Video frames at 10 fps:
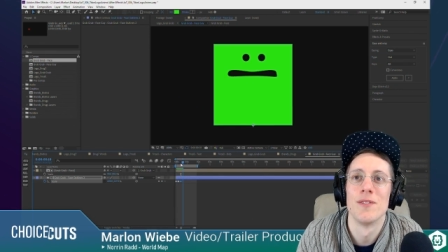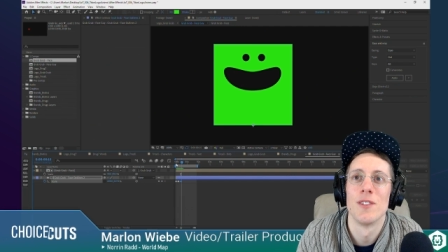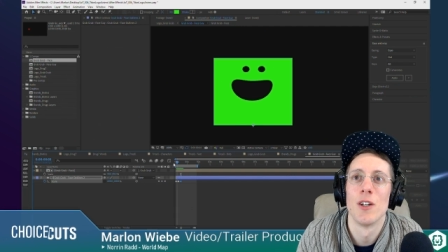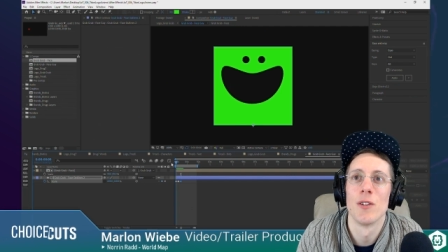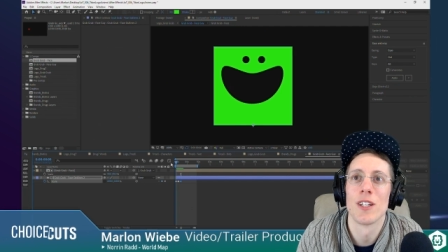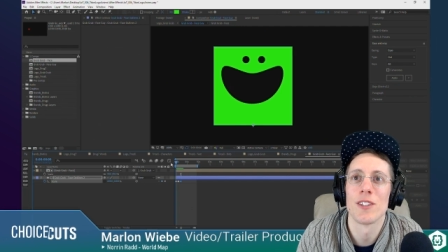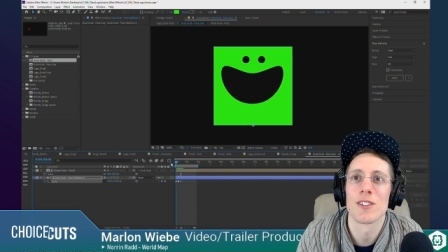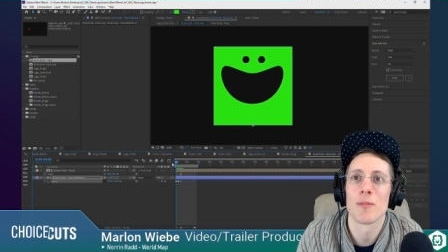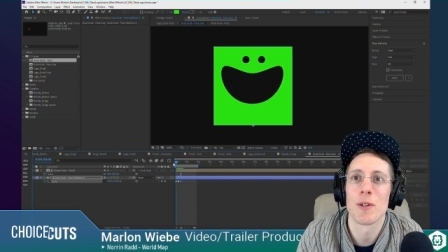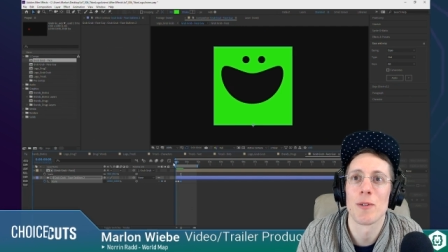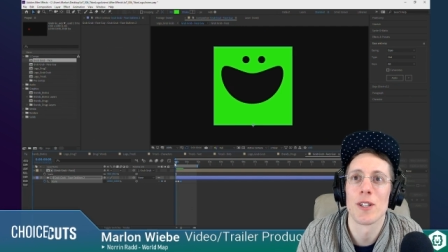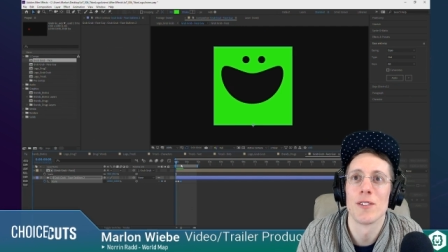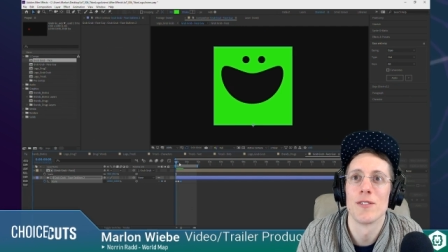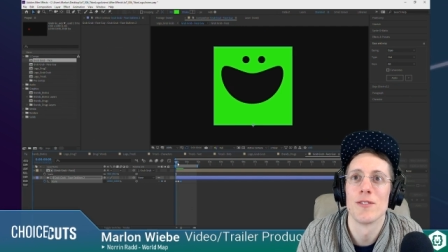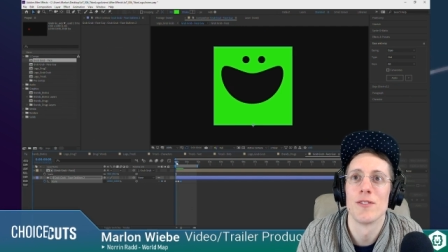Oh, that looks a little weird.
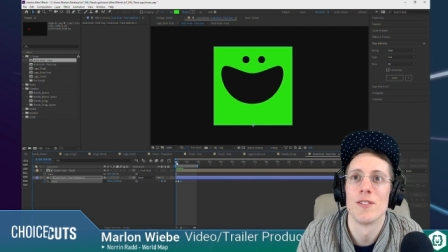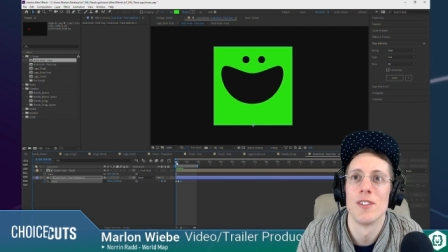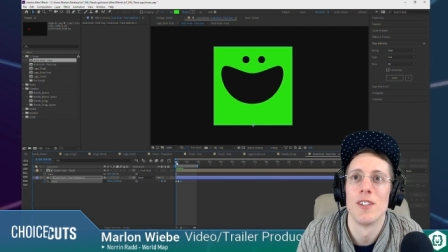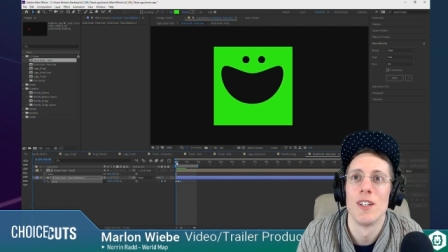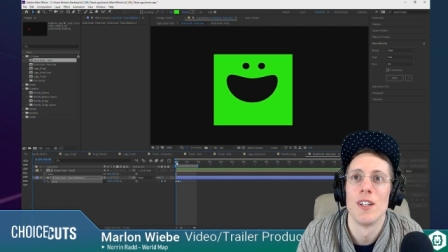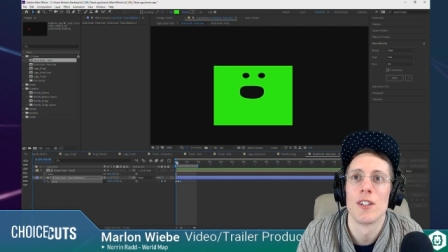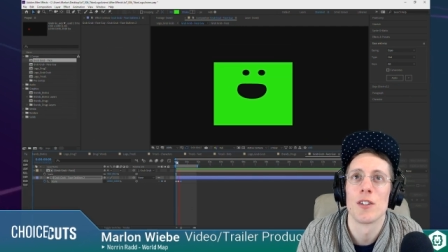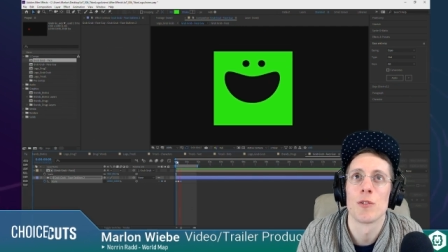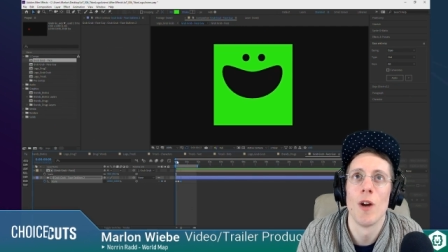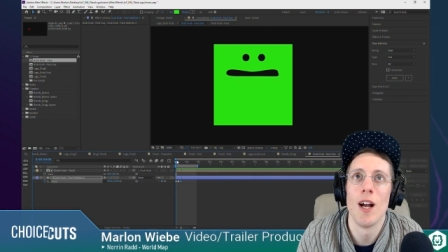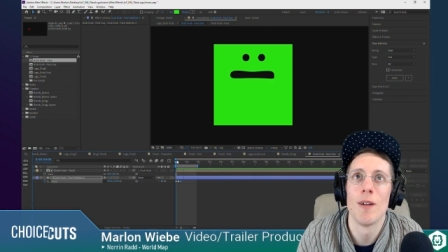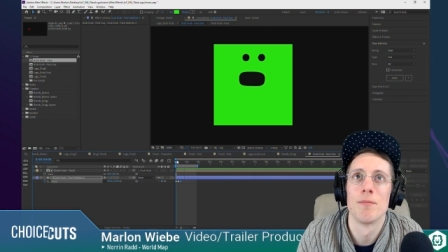Rub.